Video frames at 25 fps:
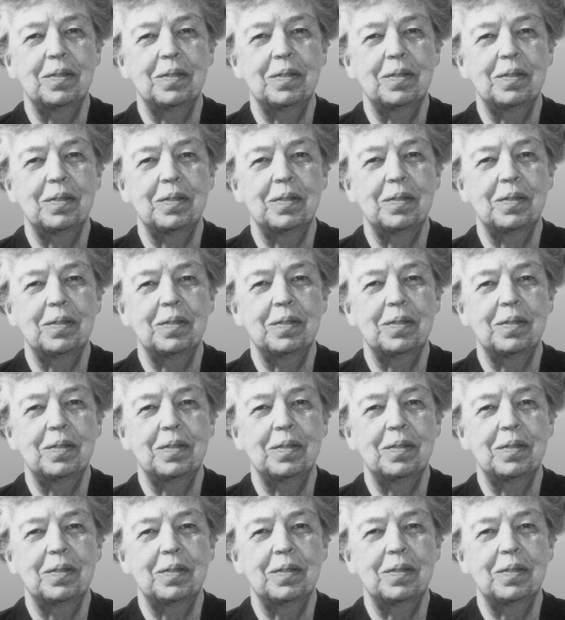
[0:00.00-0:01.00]

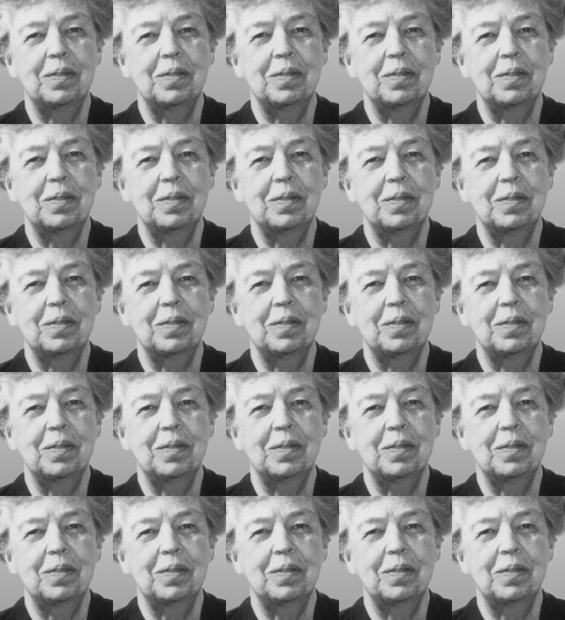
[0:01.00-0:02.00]

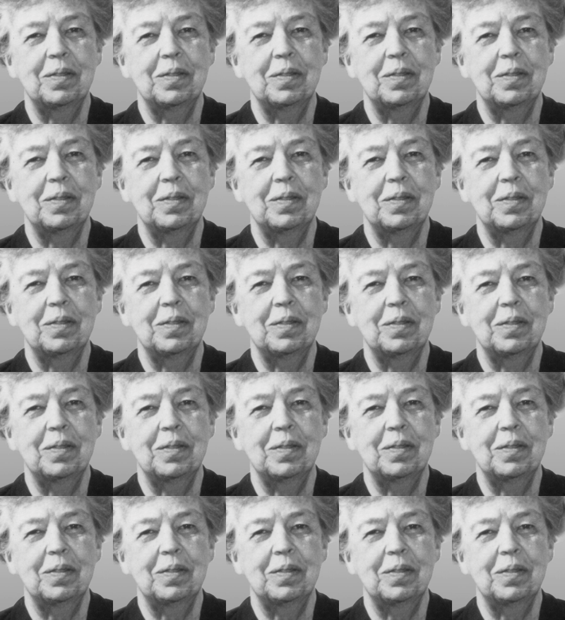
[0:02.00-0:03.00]

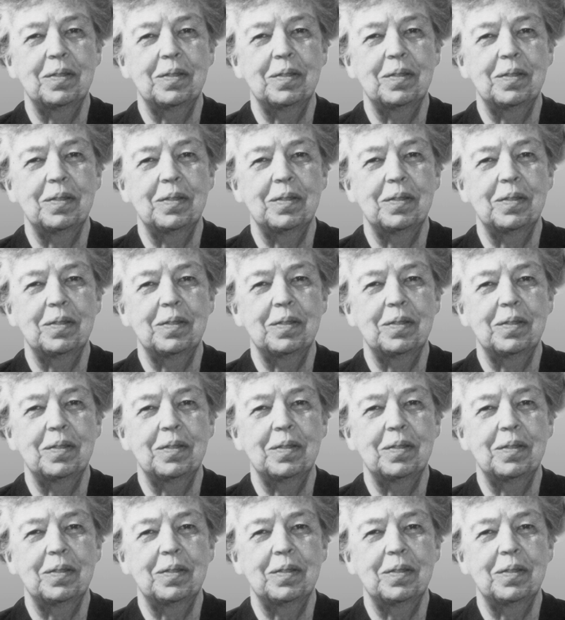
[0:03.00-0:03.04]
Nothing is said.